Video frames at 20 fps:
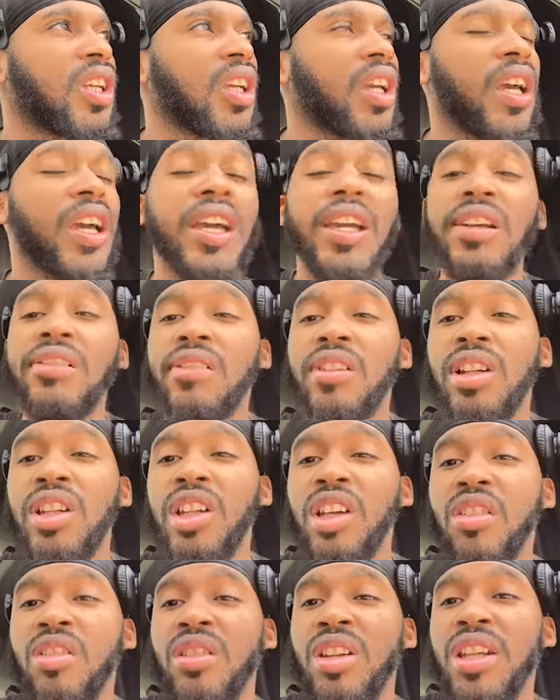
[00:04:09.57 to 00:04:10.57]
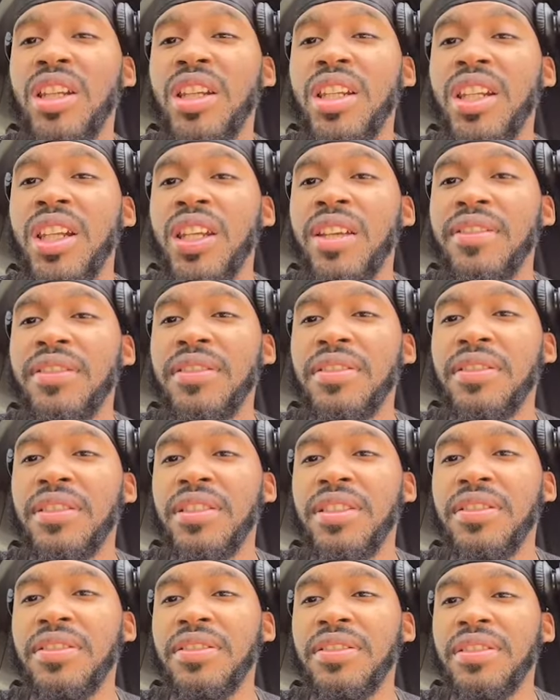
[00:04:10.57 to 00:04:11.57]
I ain't really on nothing today, for
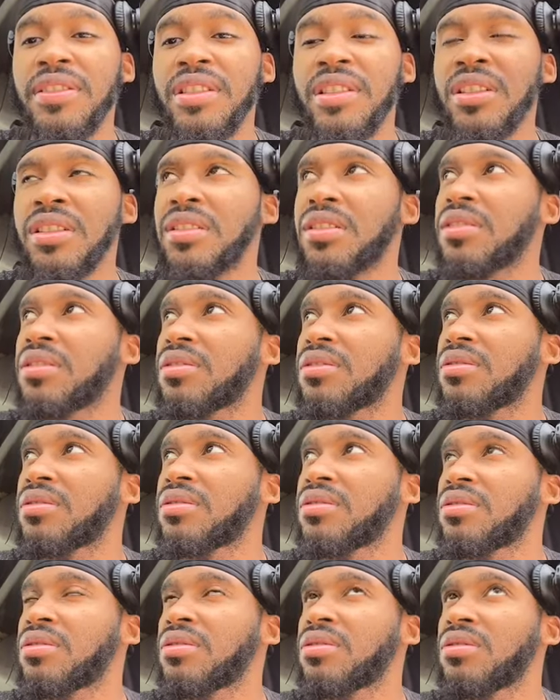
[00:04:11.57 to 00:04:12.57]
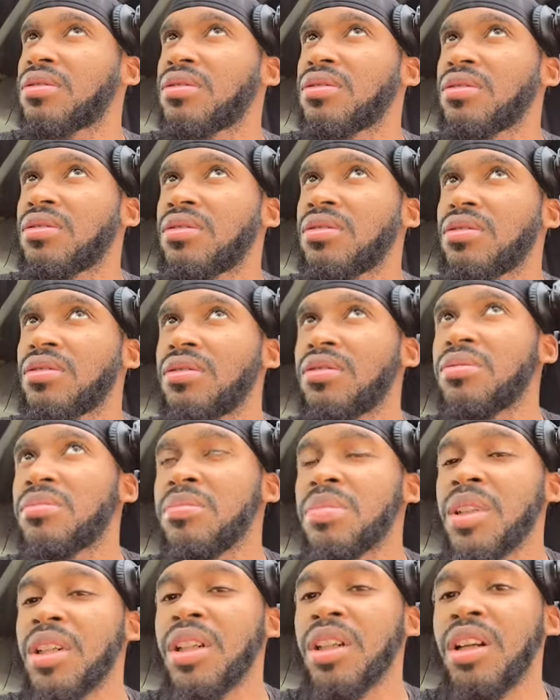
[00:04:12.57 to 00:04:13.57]
real, for real.
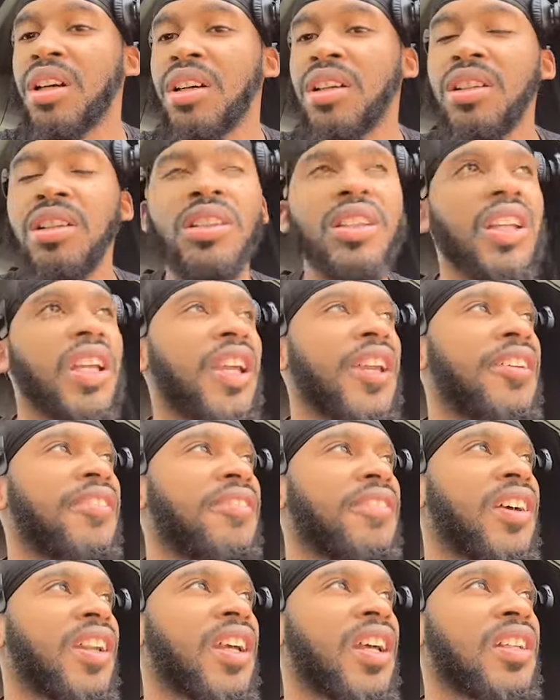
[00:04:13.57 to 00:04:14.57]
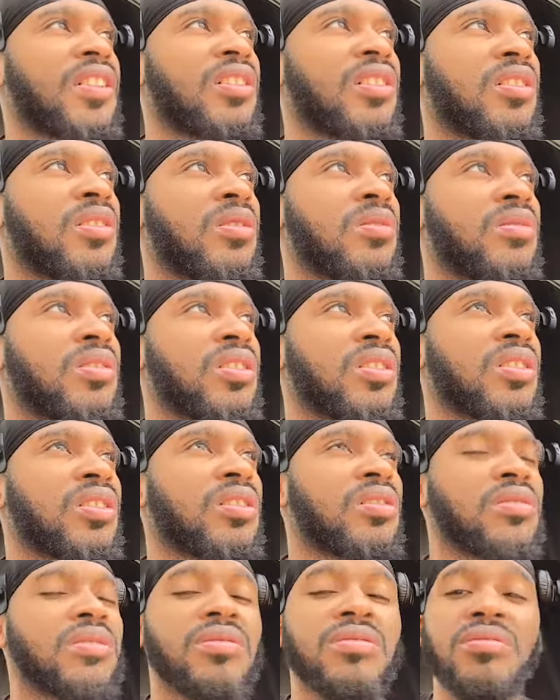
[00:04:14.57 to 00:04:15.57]
But, yeah, that FedEx load was
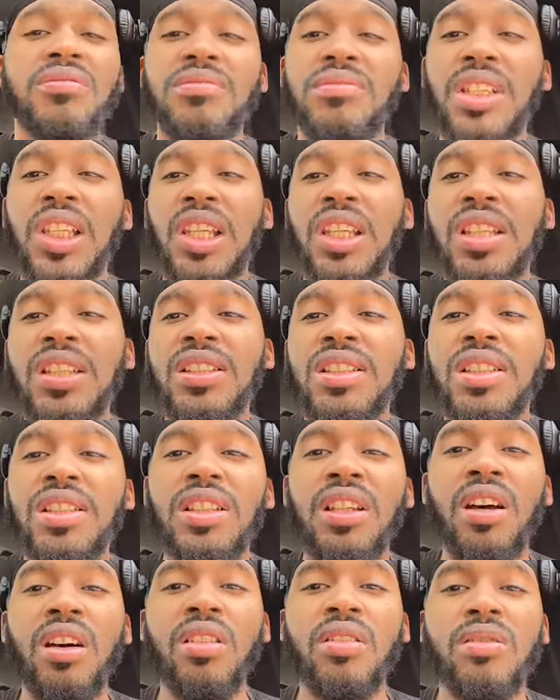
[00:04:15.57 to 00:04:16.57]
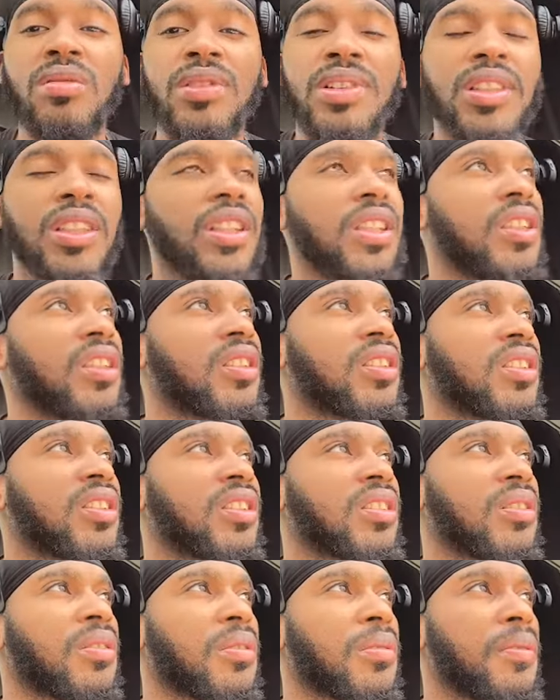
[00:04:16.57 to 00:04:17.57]
easy, y'all. It was easy,
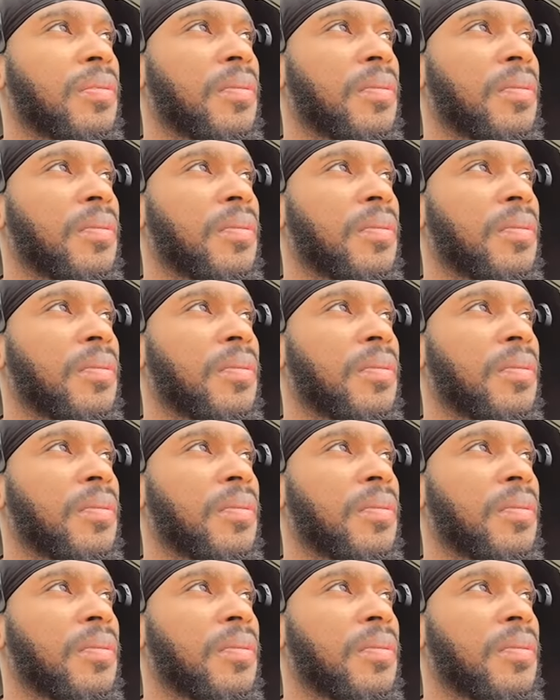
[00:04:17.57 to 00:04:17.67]
so.